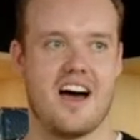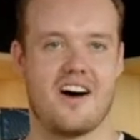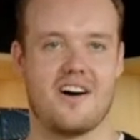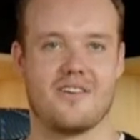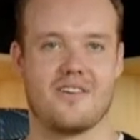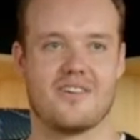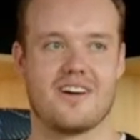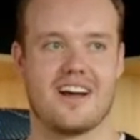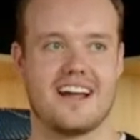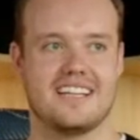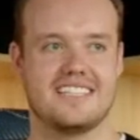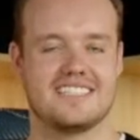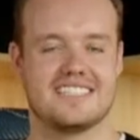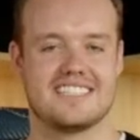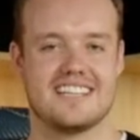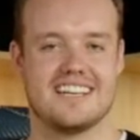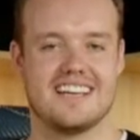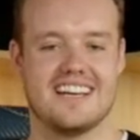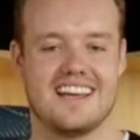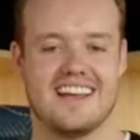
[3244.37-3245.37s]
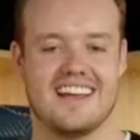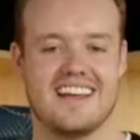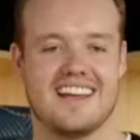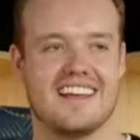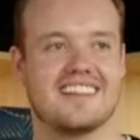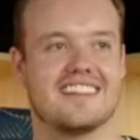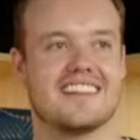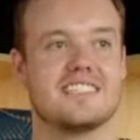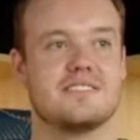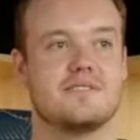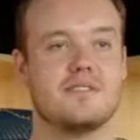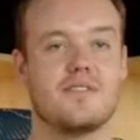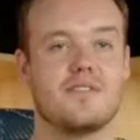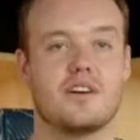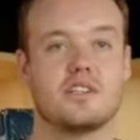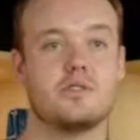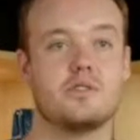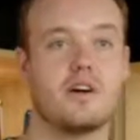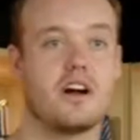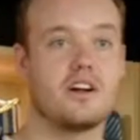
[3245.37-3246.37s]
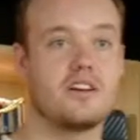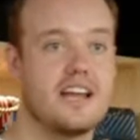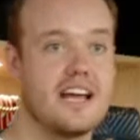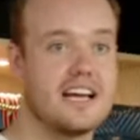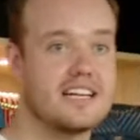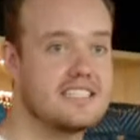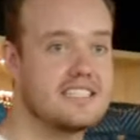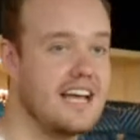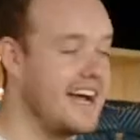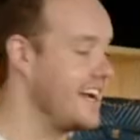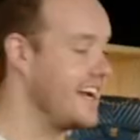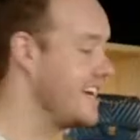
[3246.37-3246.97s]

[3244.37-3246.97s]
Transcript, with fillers: All right, let's move on to our next